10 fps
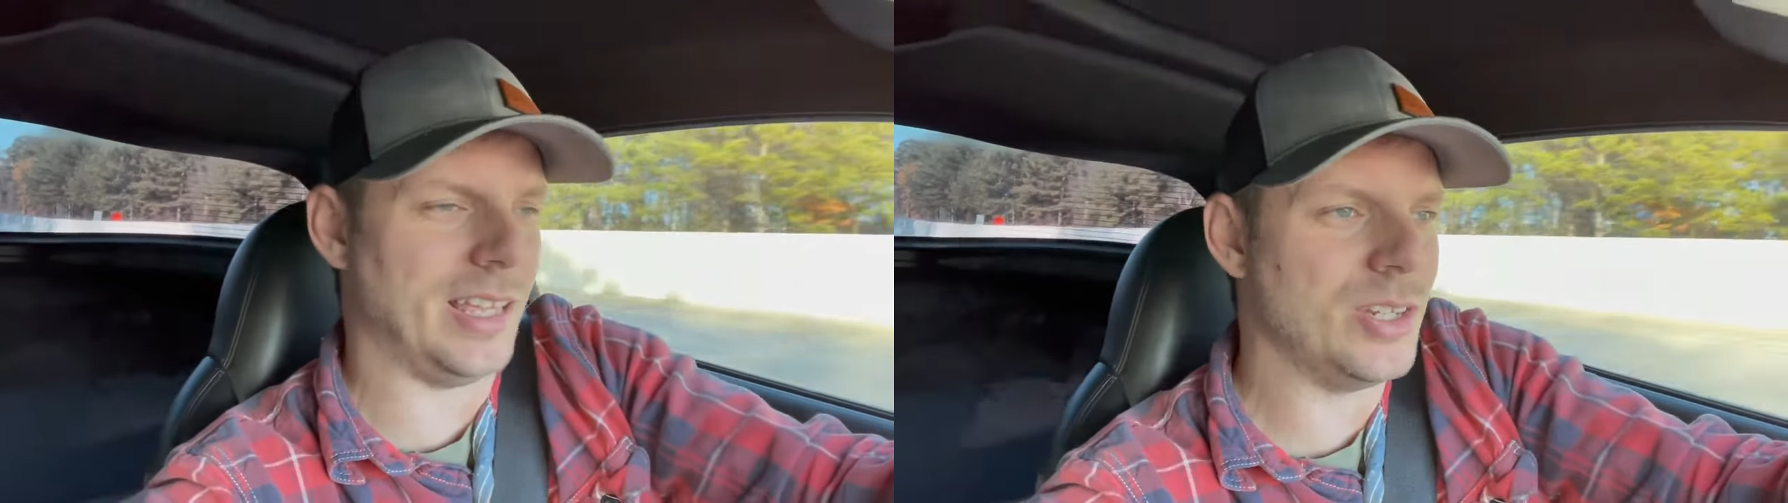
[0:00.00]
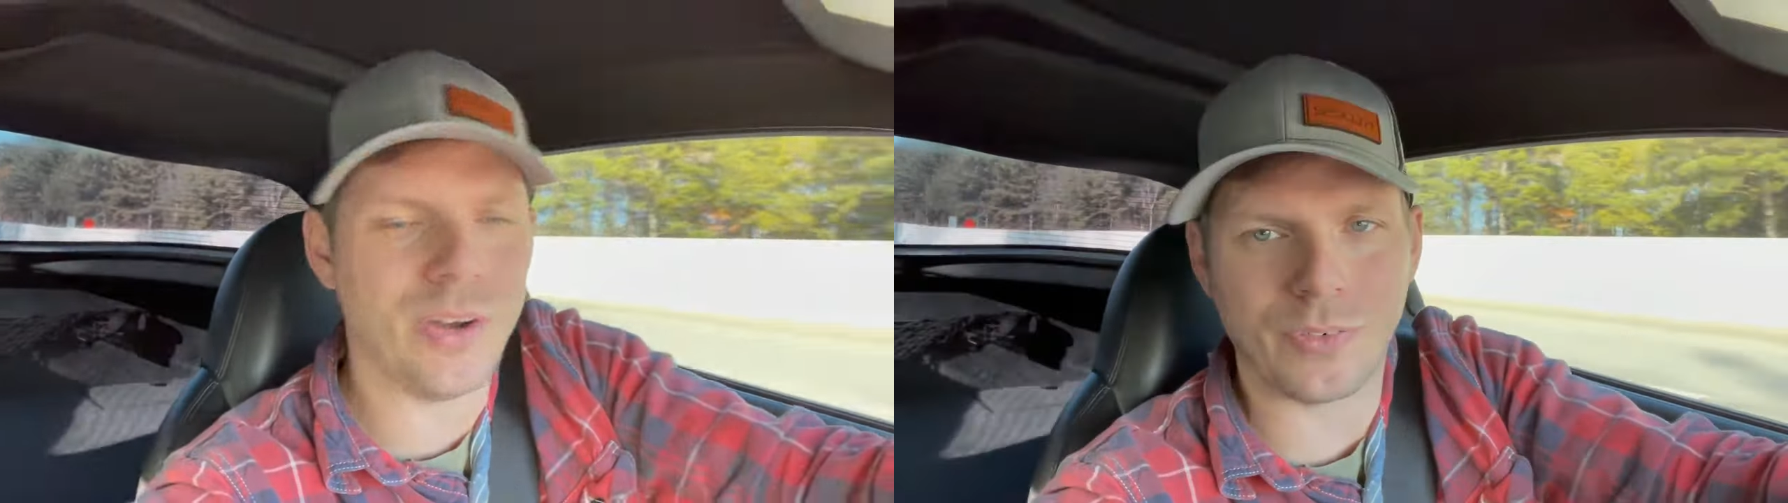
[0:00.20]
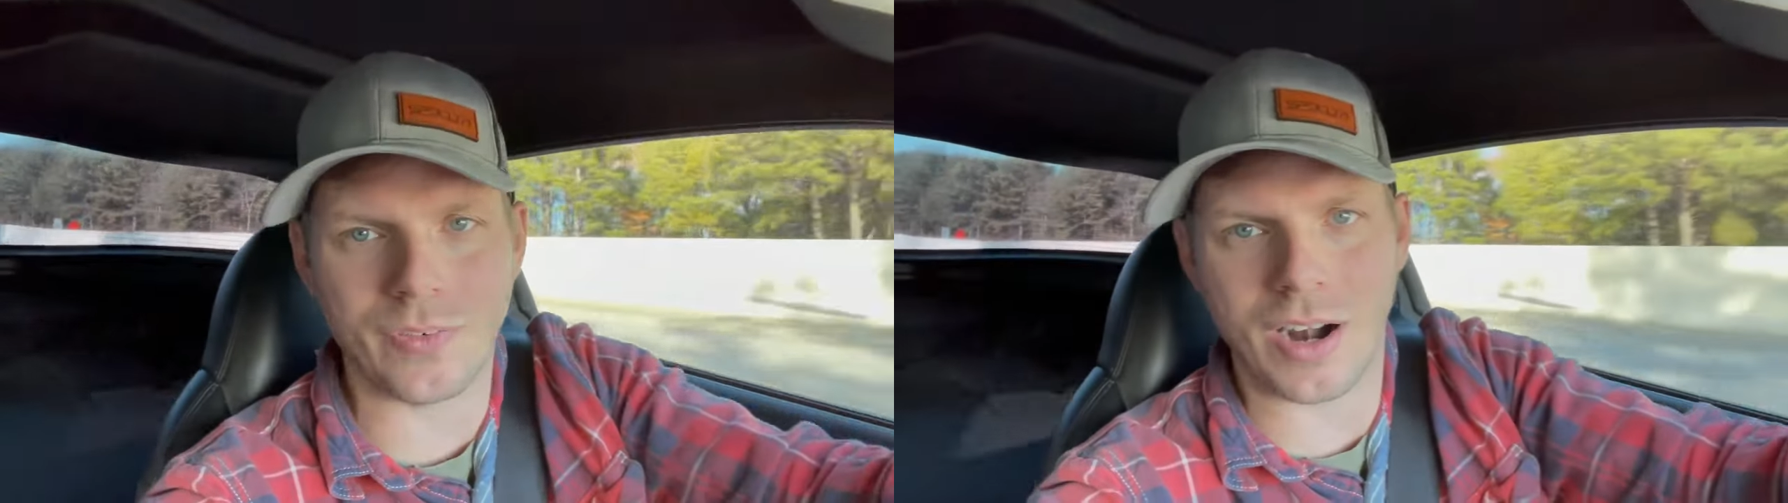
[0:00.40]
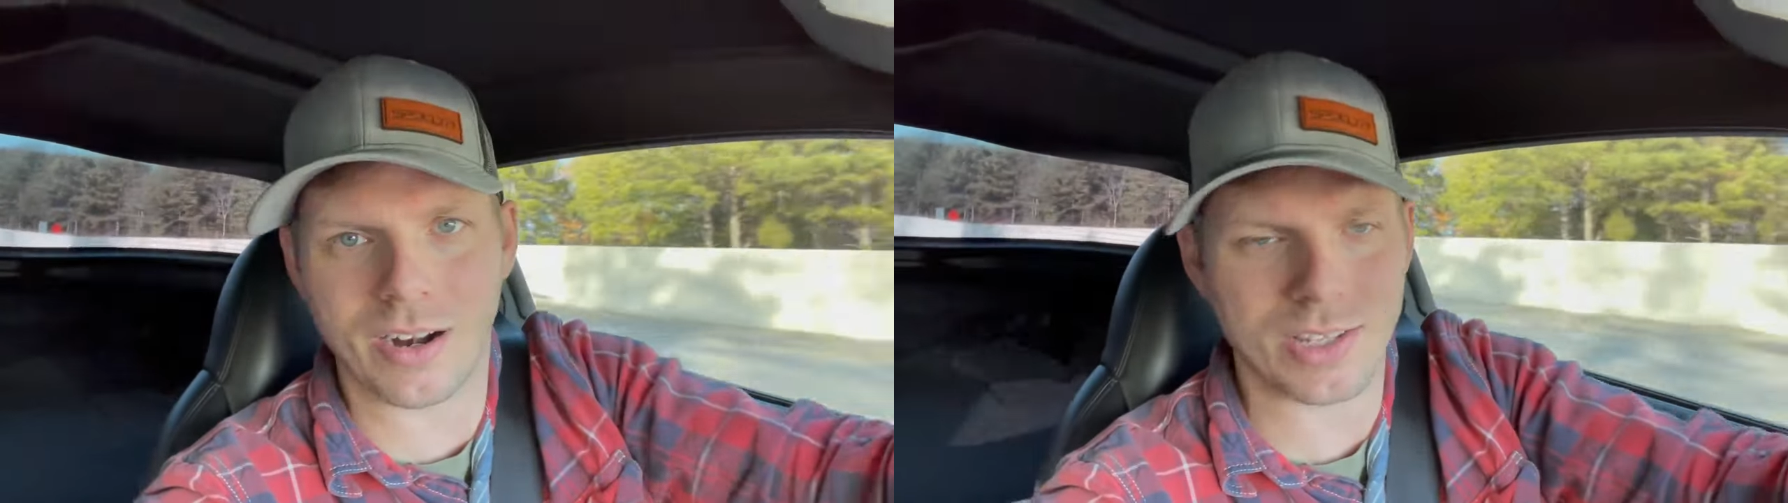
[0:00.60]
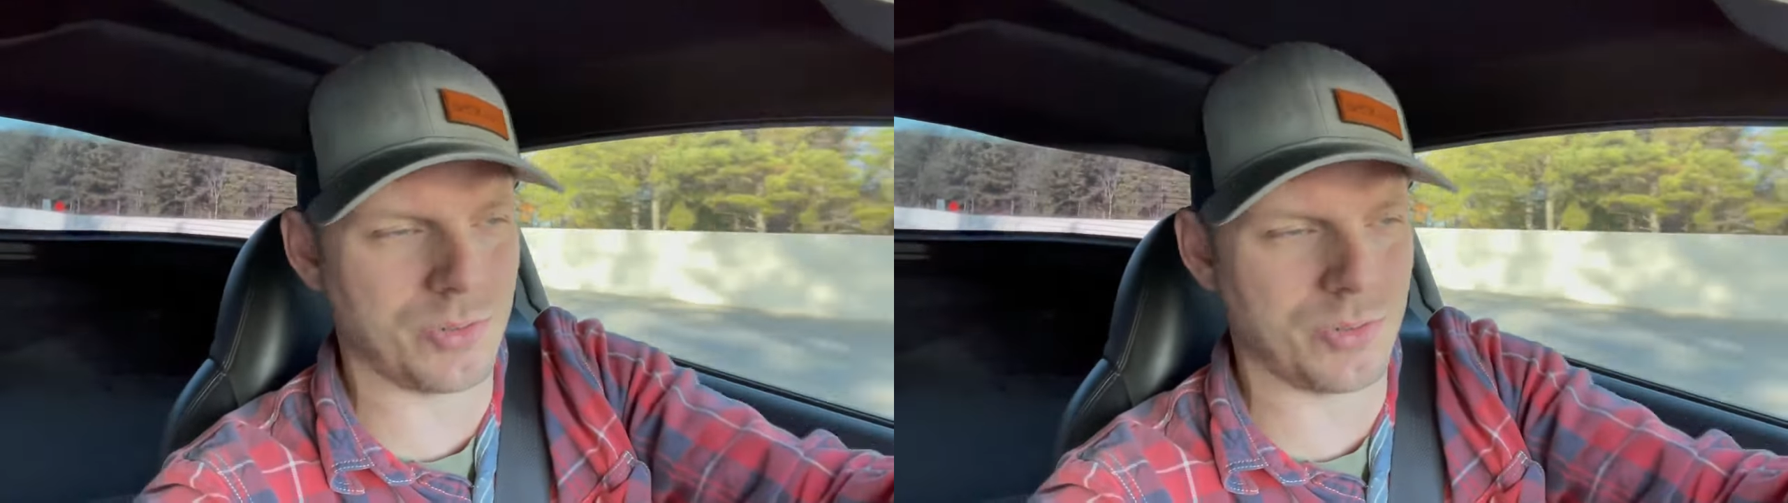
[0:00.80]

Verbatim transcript: they do it for various